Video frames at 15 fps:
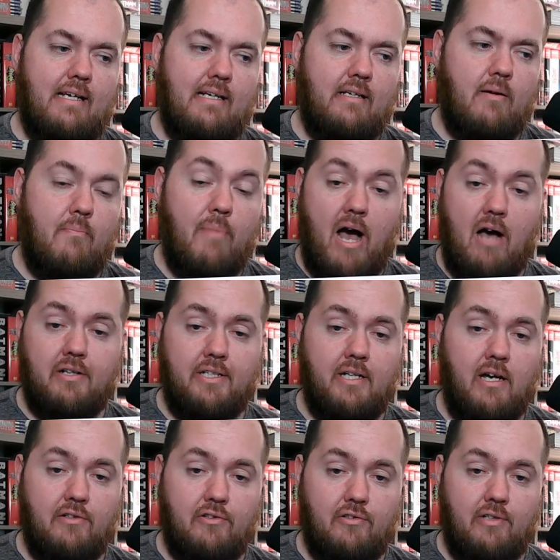bounty
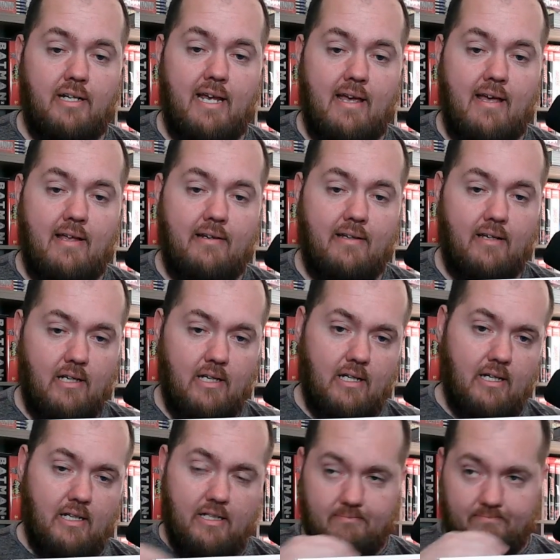hunter in
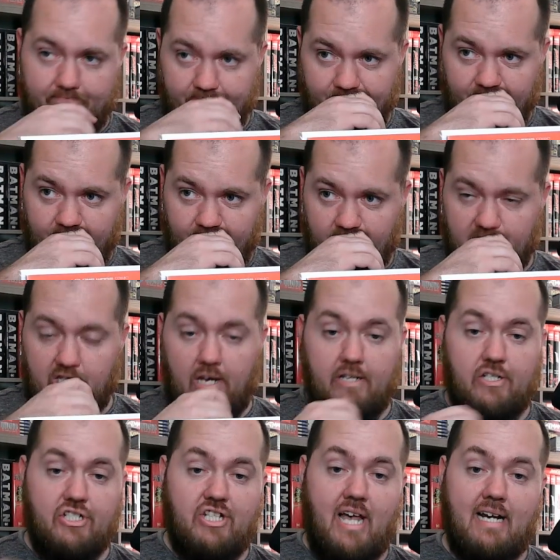sorry,
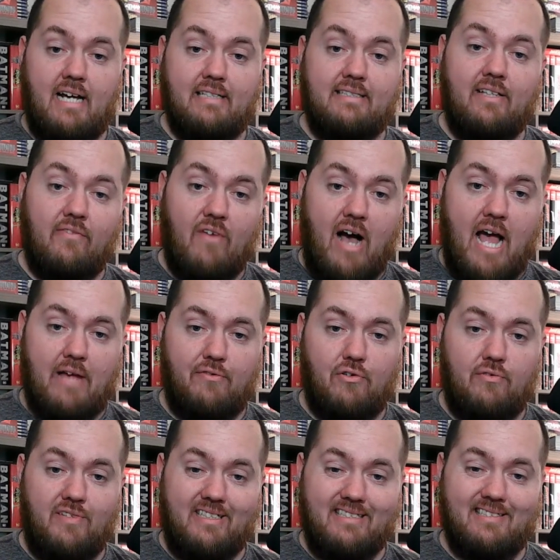Jedi Survivor,
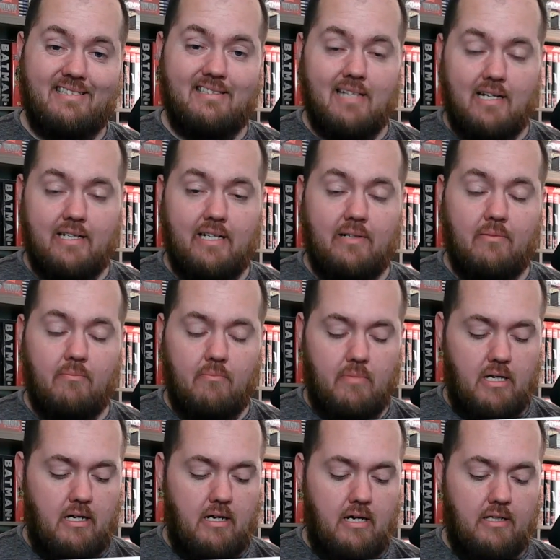the second
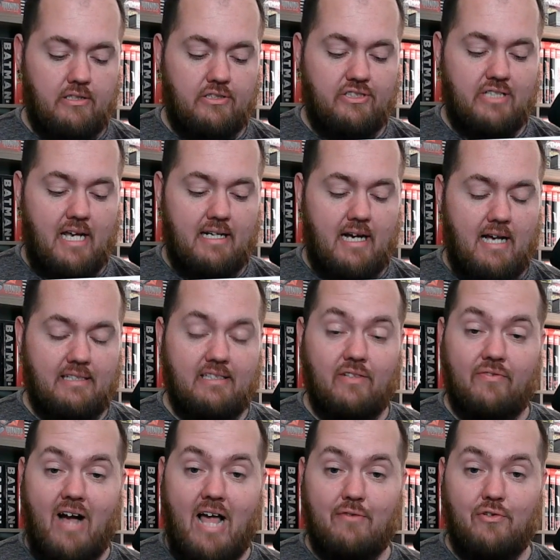Jedi
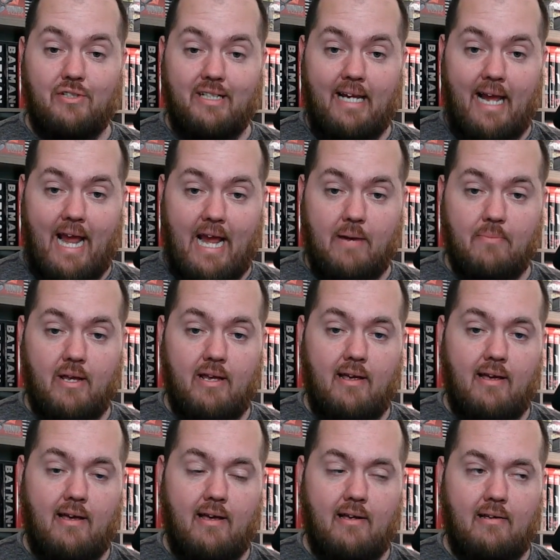Survivor game.
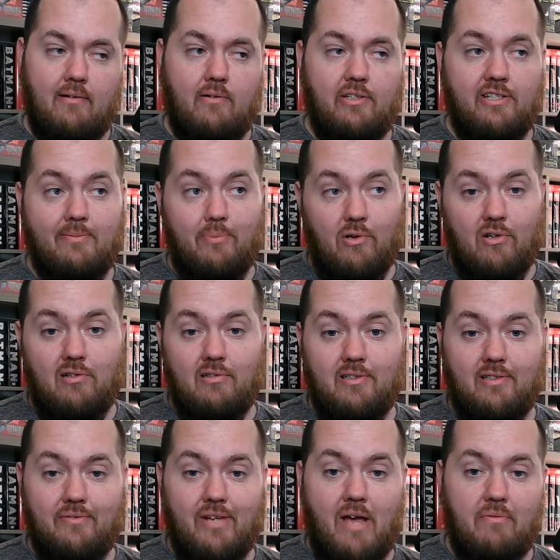And spoiler,
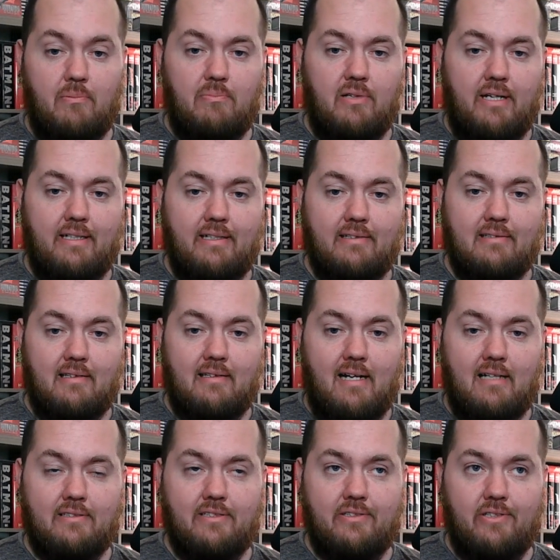if you haven't played it in the
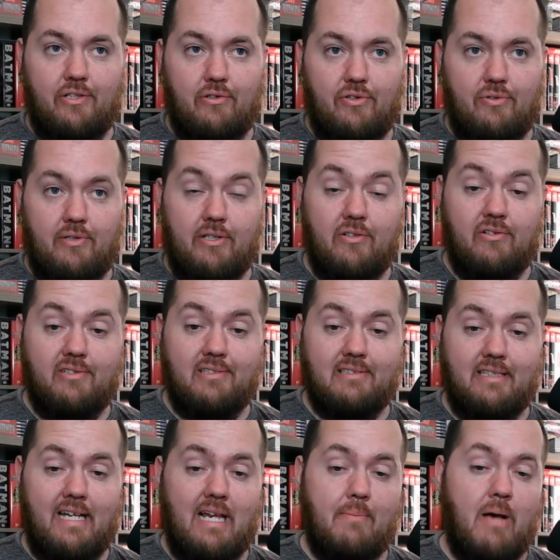last 2 or 3 years since it
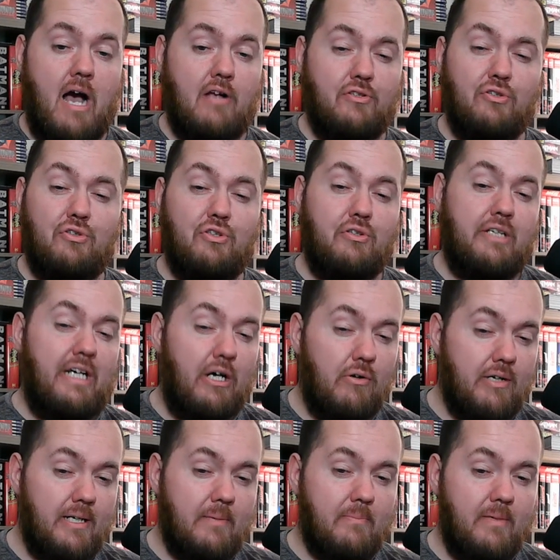came out, you do kill
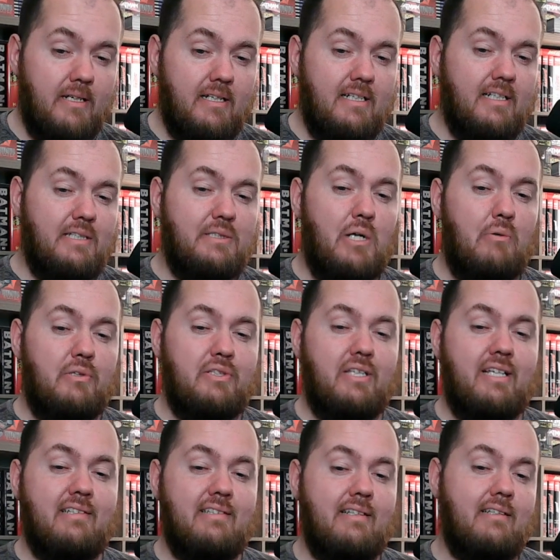him. So it's
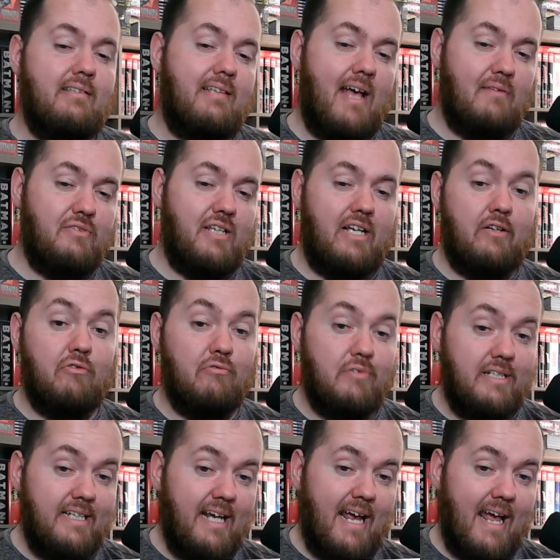his death's like
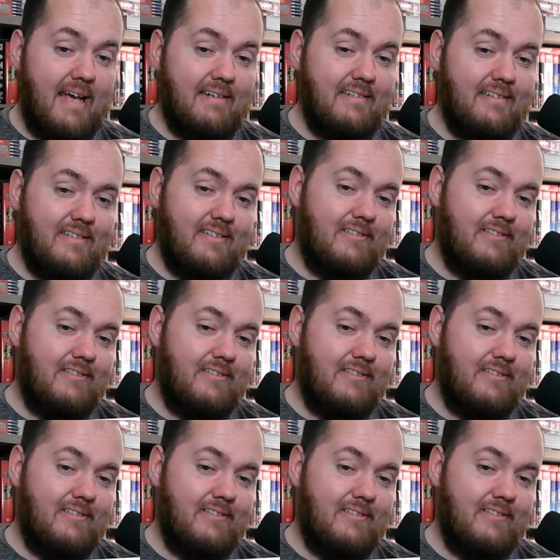recannoned.